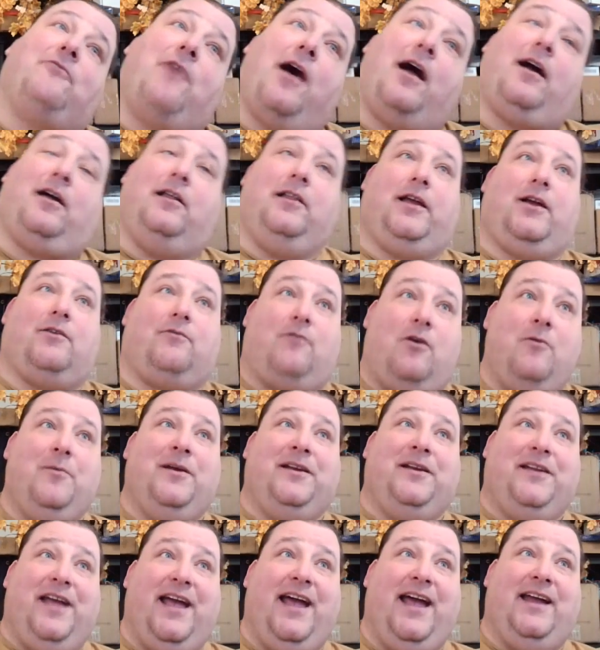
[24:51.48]
rocket like a
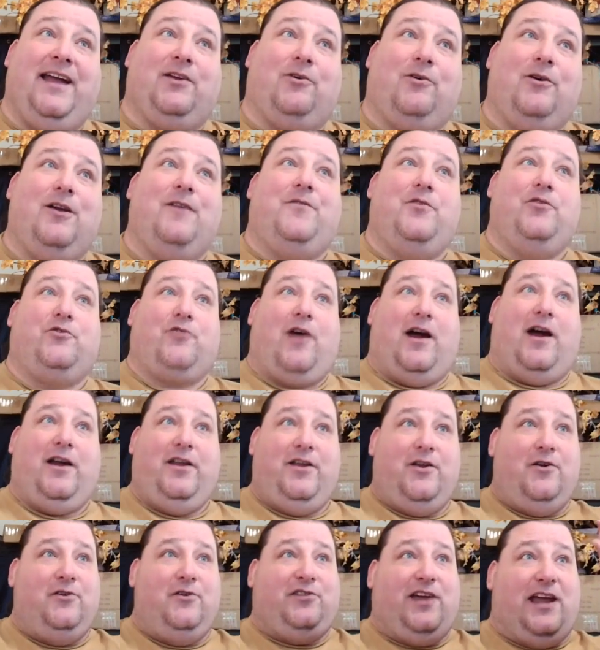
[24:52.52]
Roman candle if you try
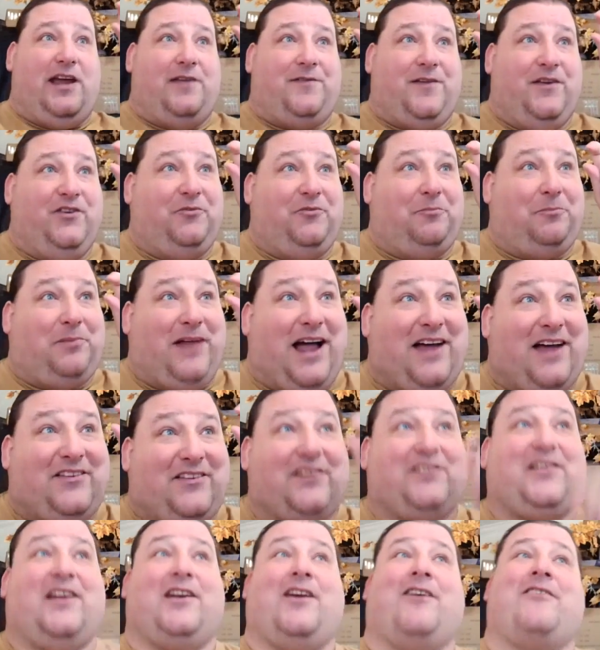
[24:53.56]
to use eighth inch
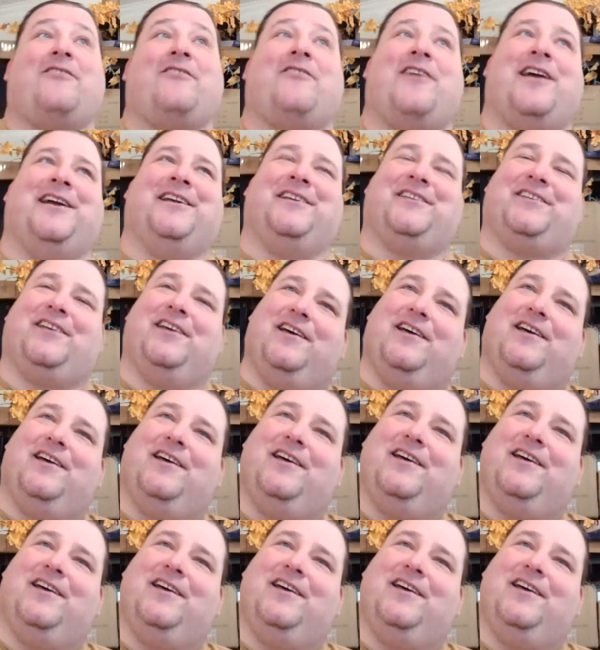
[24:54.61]
plastic centering rings.